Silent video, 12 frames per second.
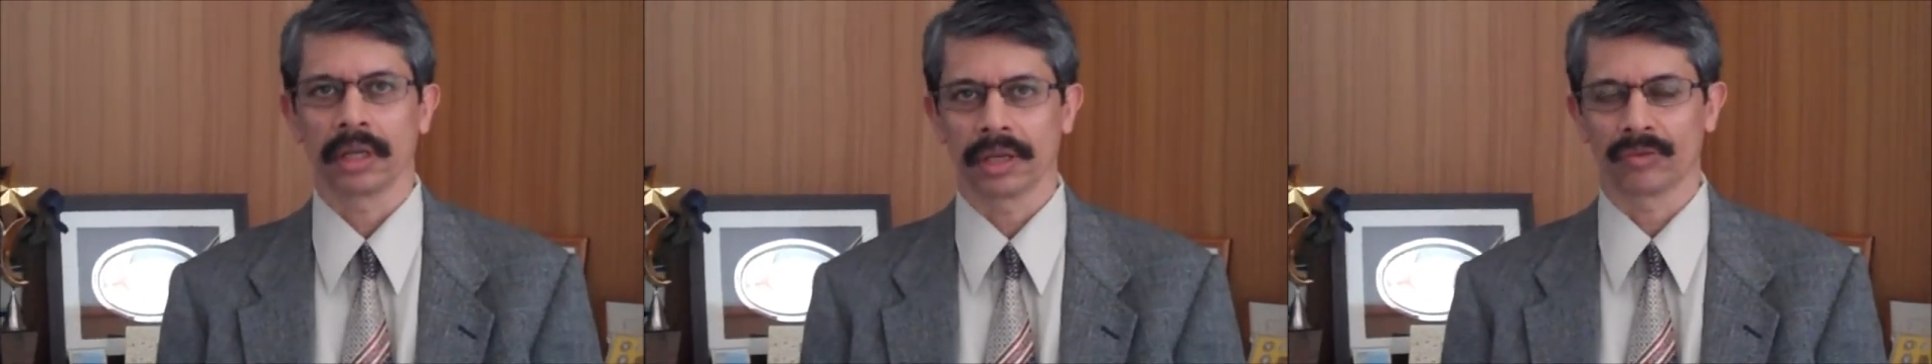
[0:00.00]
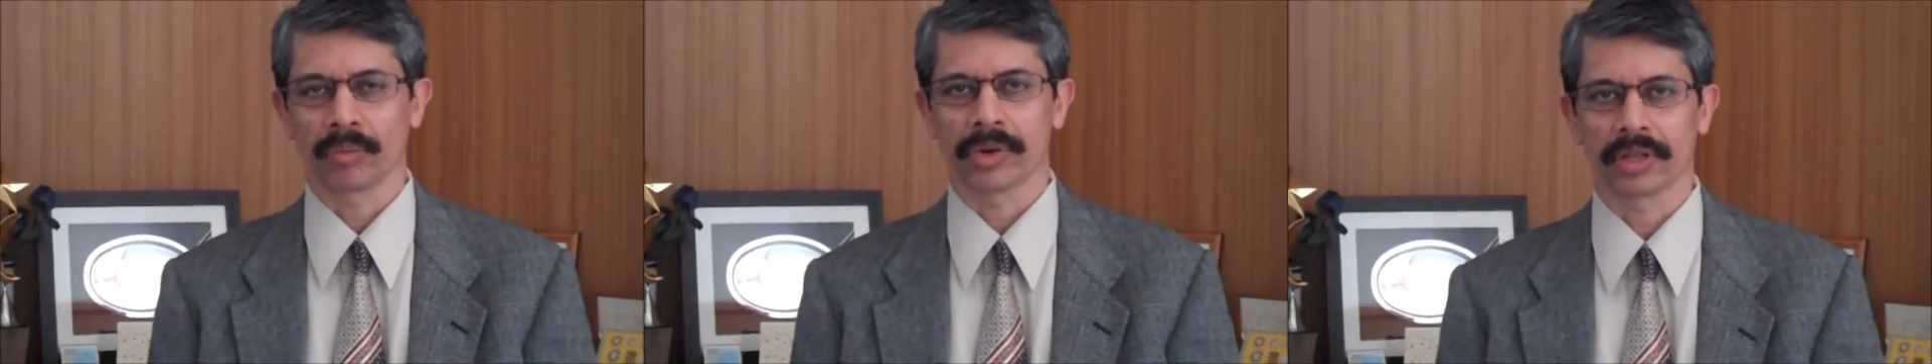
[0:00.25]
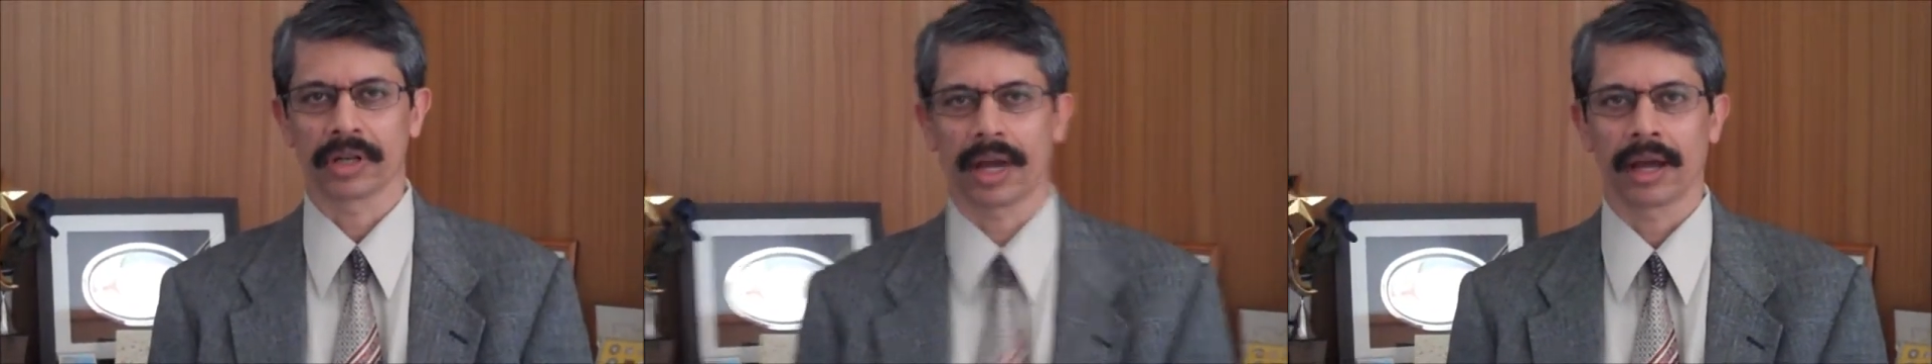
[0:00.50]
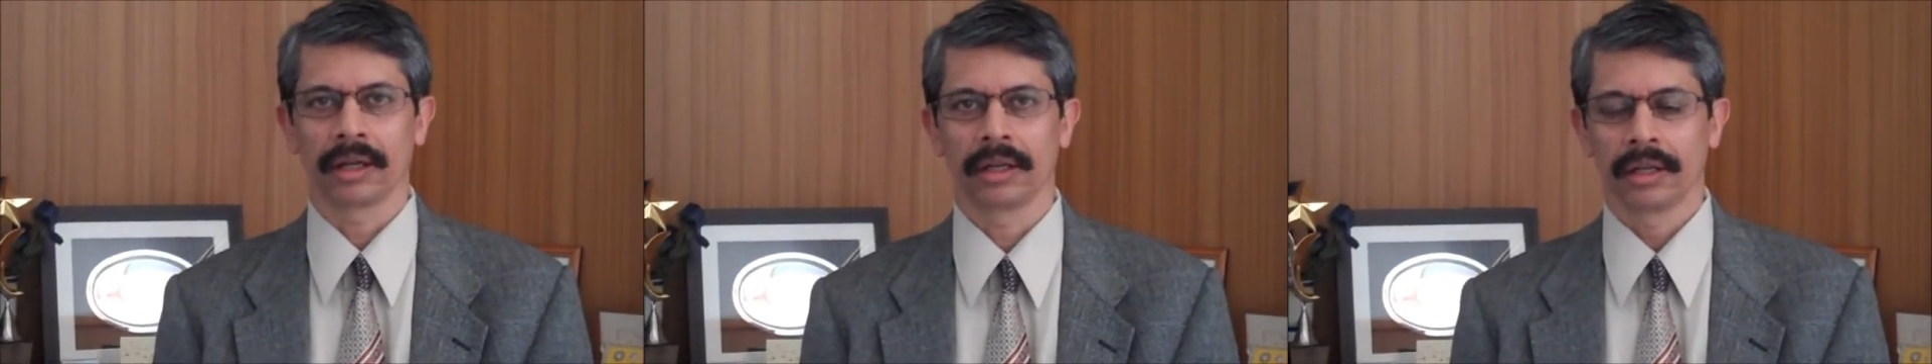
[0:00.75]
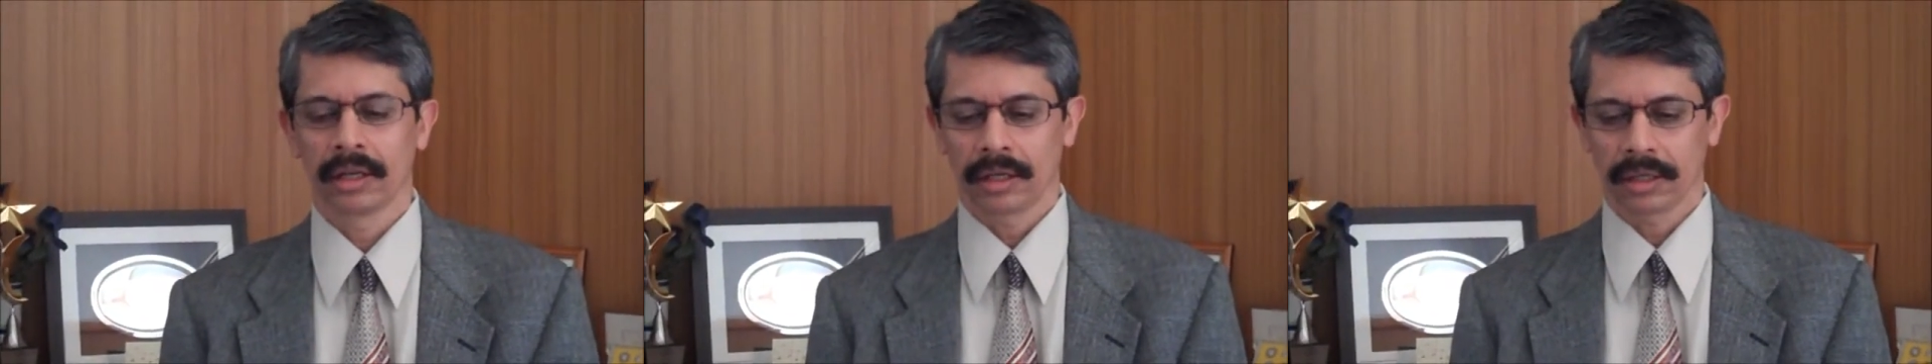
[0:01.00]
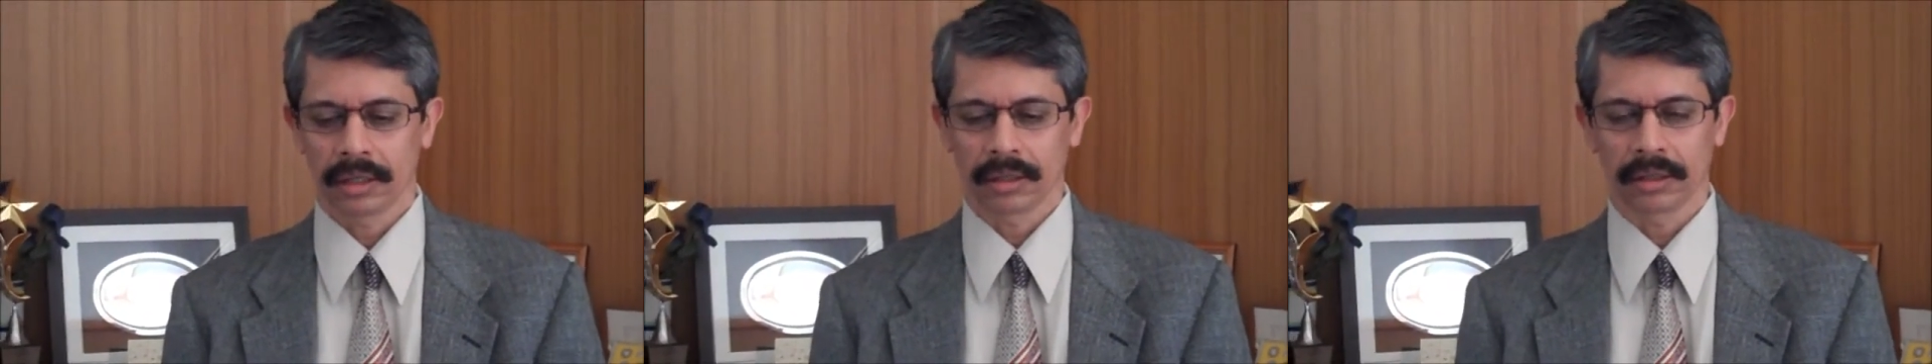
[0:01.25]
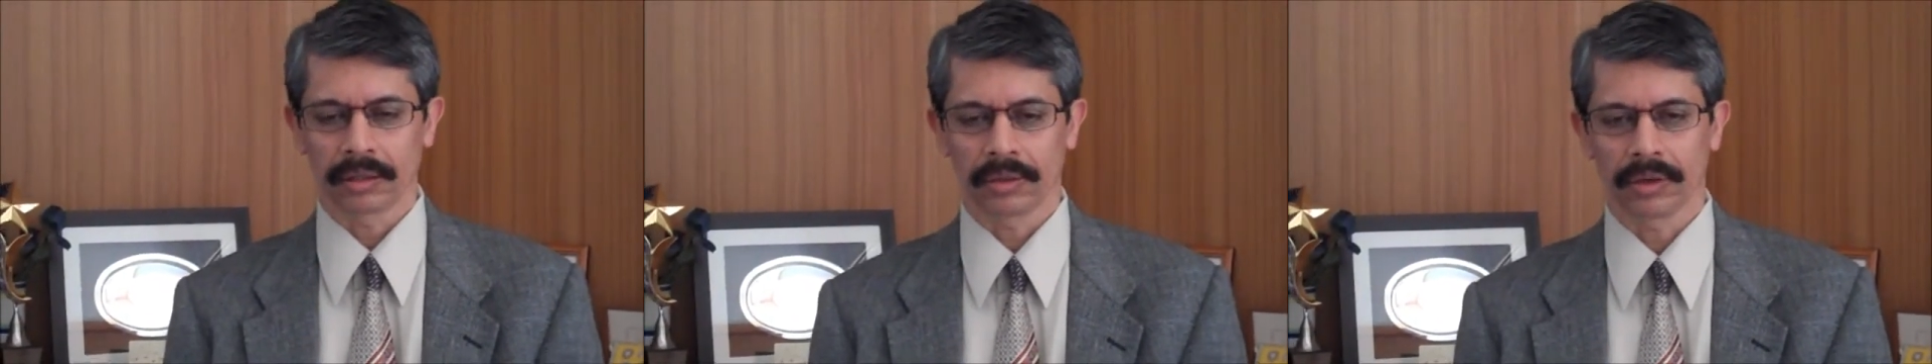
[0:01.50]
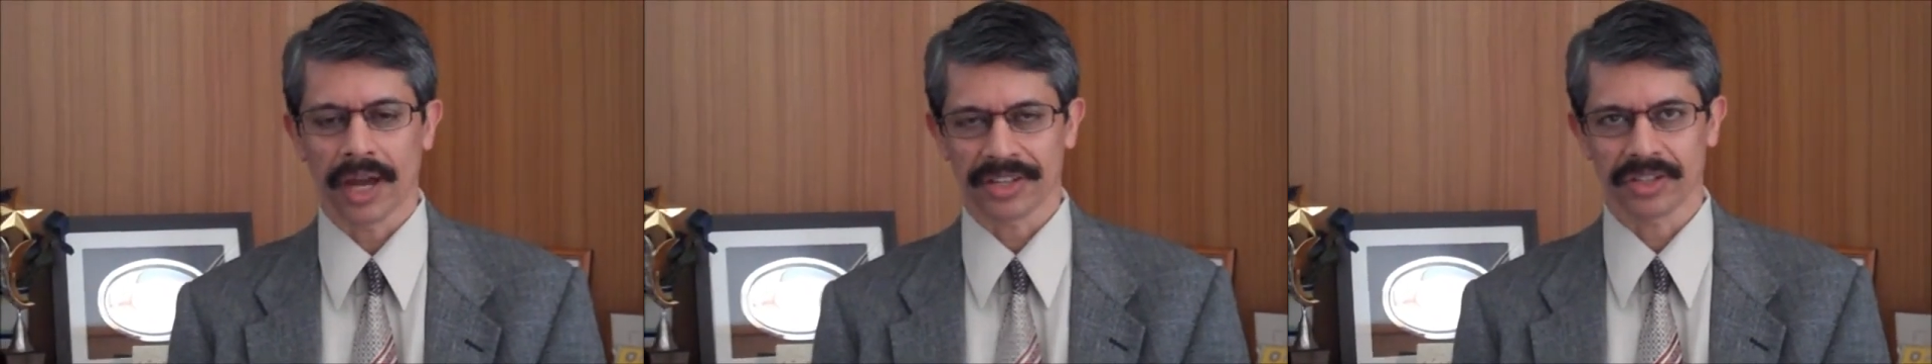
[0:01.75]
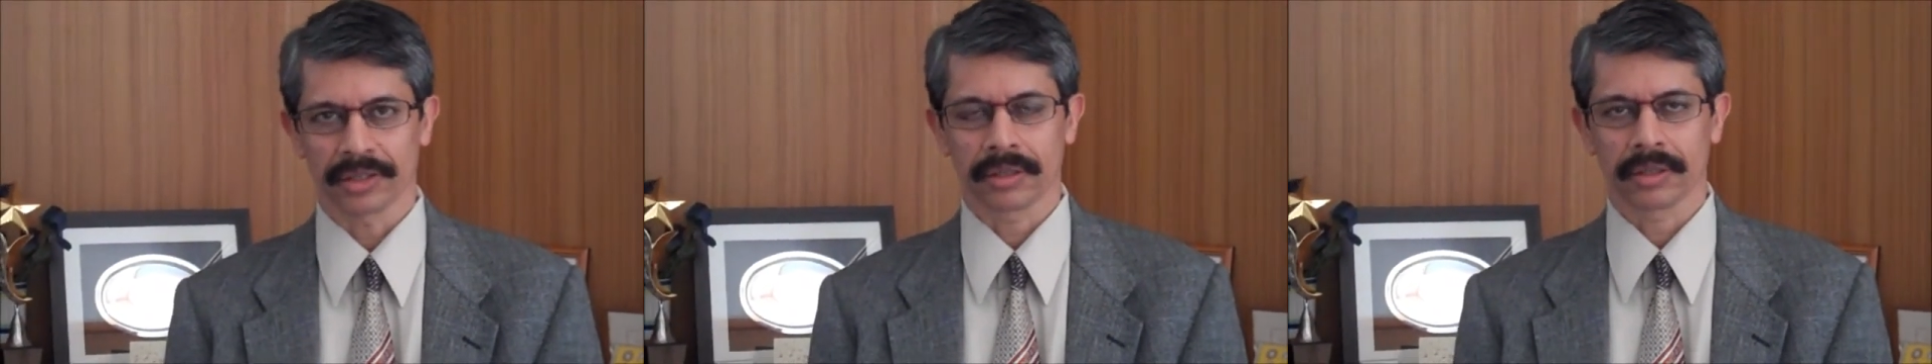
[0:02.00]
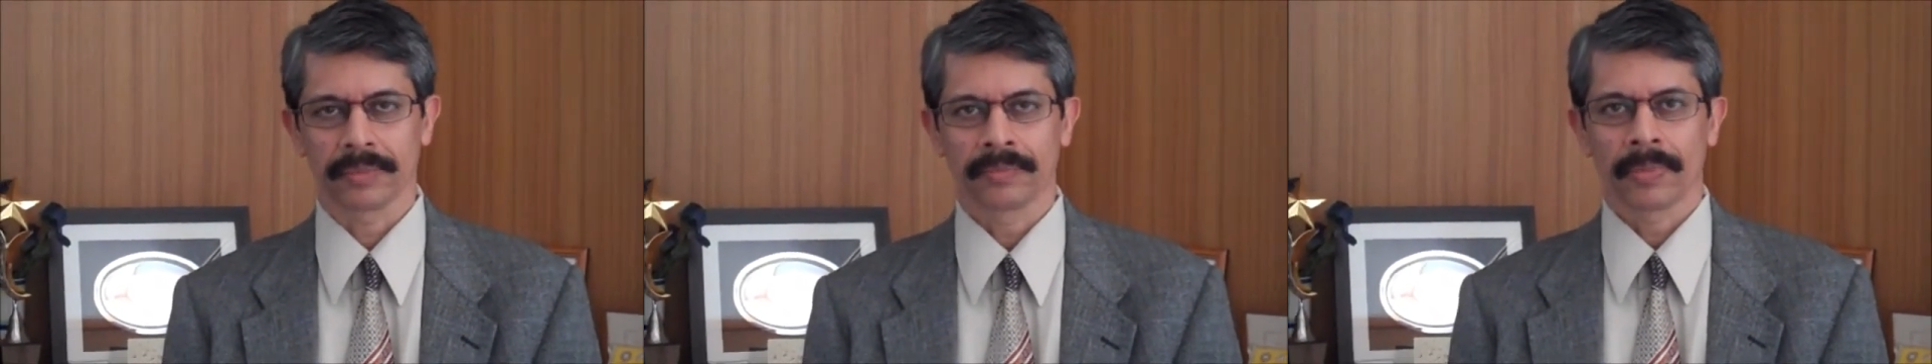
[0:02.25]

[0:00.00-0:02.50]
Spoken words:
information assets.